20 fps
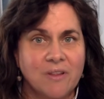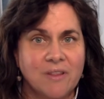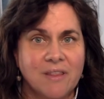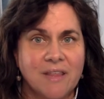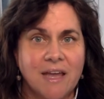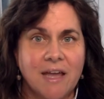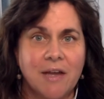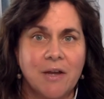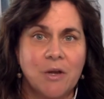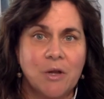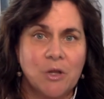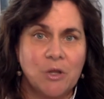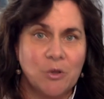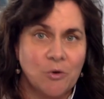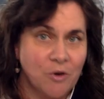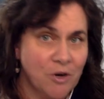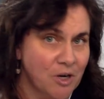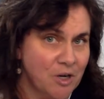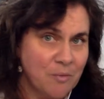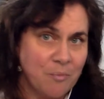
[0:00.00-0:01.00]
that
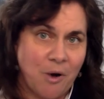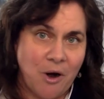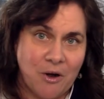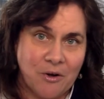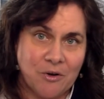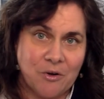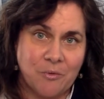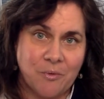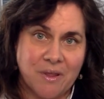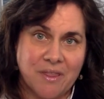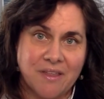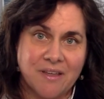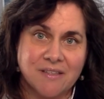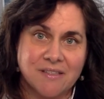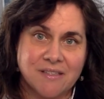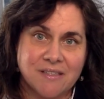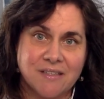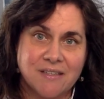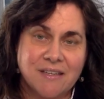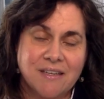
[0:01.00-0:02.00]
you're going to partner with
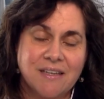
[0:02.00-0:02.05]
us.